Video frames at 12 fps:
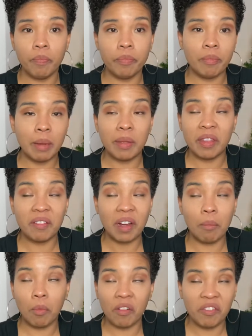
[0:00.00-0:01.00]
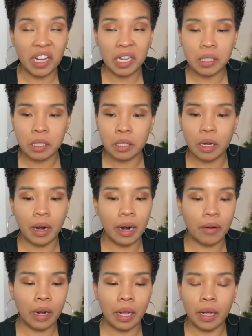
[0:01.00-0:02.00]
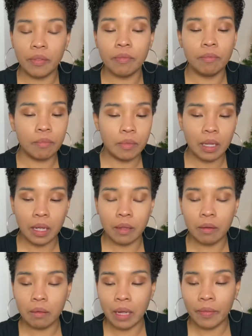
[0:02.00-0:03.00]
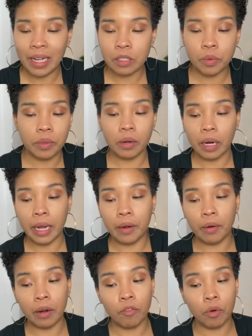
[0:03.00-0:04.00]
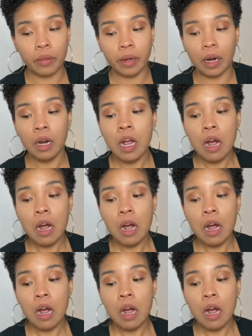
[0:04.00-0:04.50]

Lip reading: maybe they've got more vegans in their area and that's what they're catering for there.